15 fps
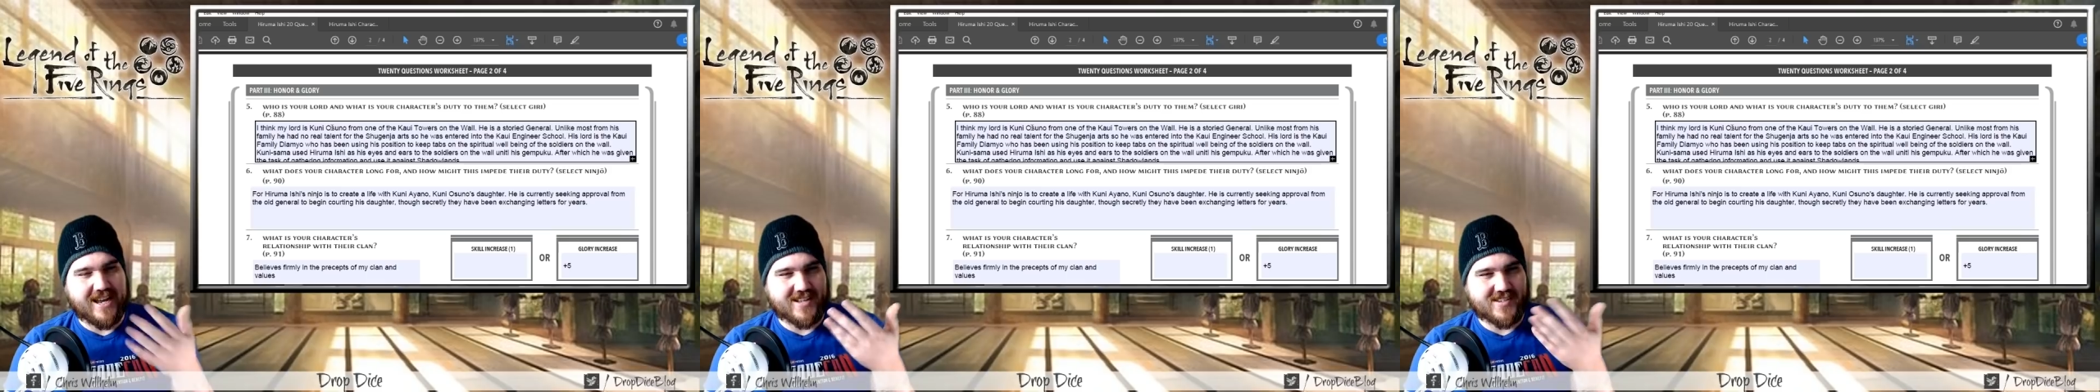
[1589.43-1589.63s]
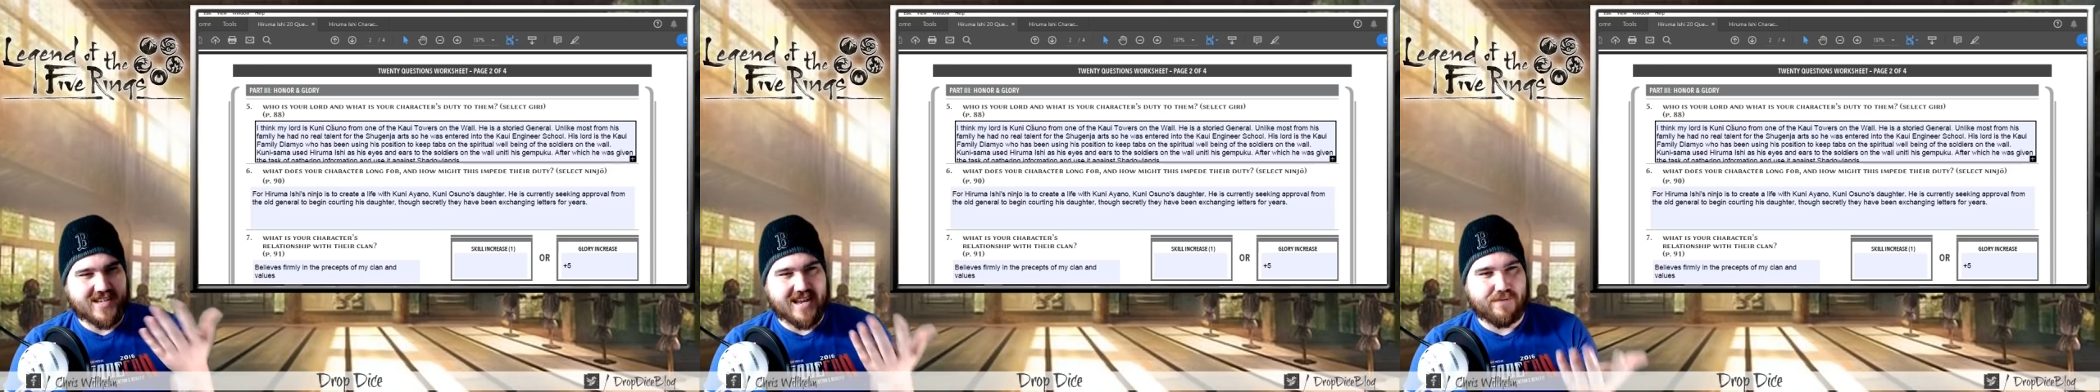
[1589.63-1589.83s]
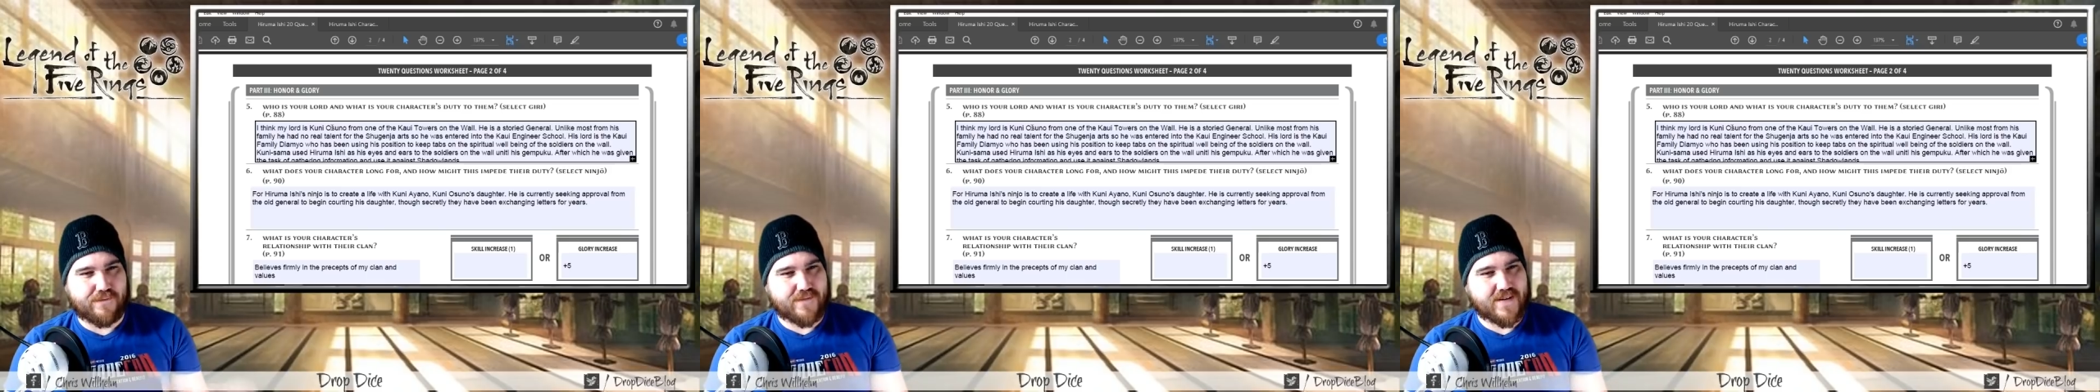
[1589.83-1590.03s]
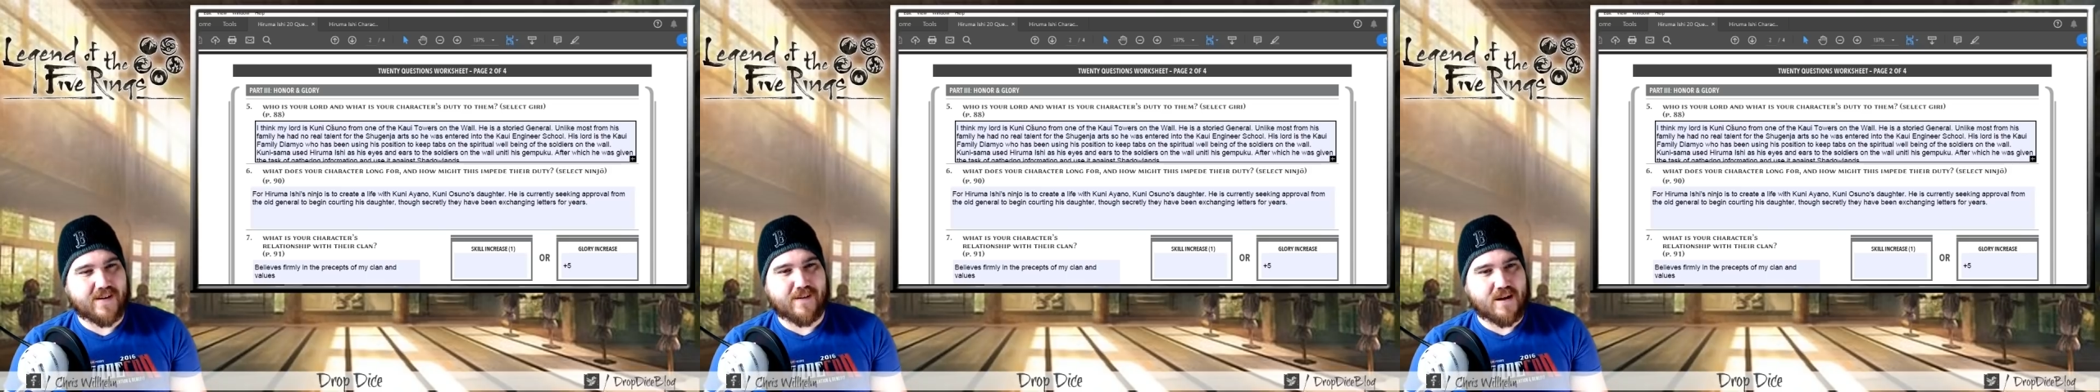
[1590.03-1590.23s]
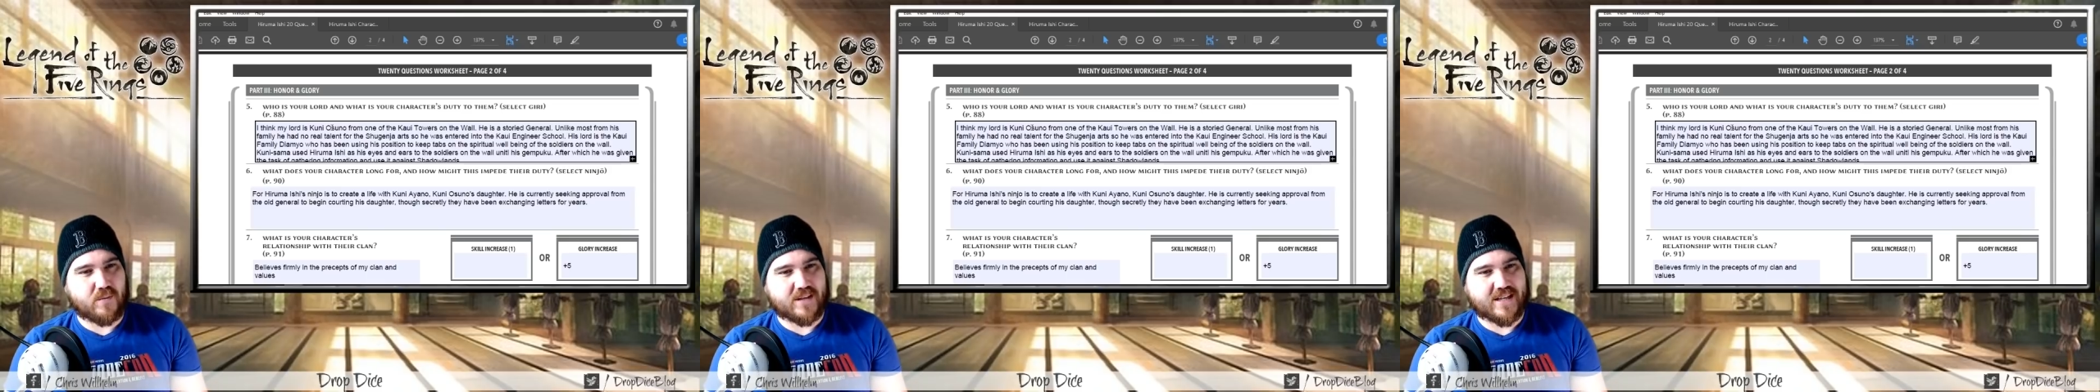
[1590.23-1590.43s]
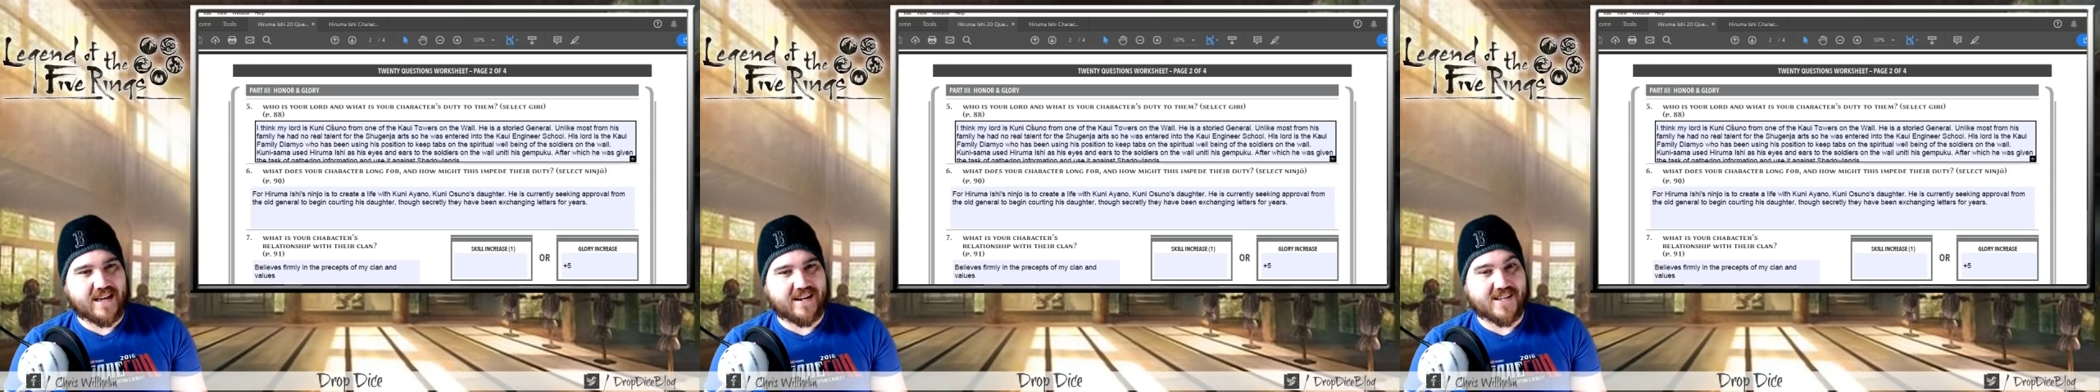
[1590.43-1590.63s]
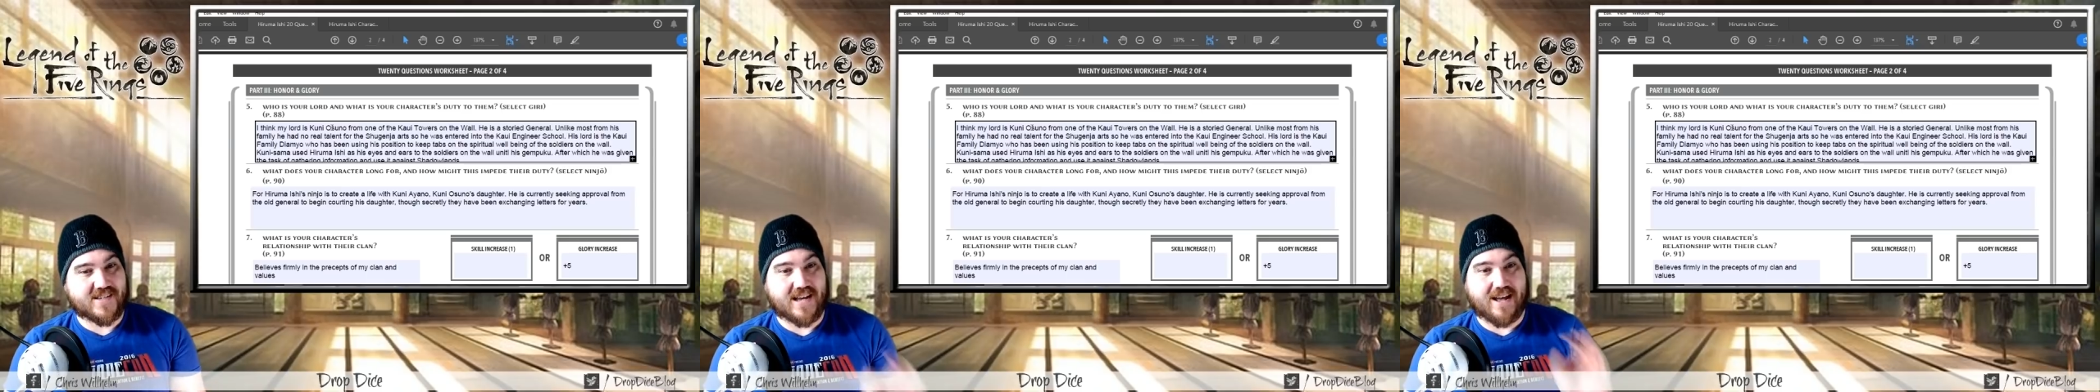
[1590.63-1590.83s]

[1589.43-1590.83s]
as I figure out what that is,